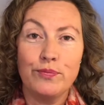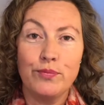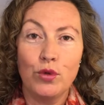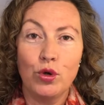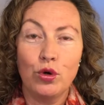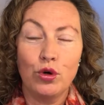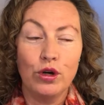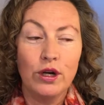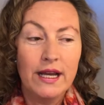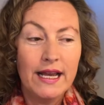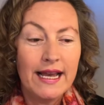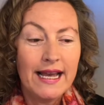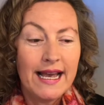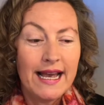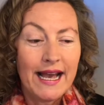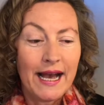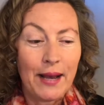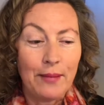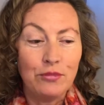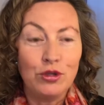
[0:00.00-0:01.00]
more
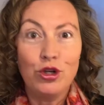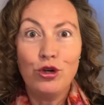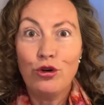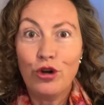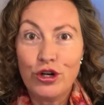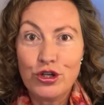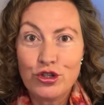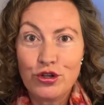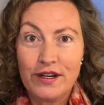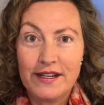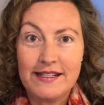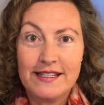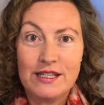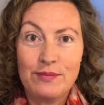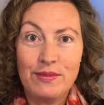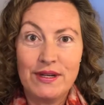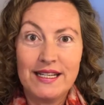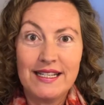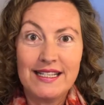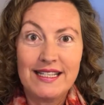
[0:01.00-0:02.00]

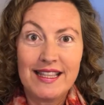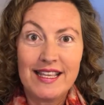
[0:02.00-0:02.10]
neurotransmitters.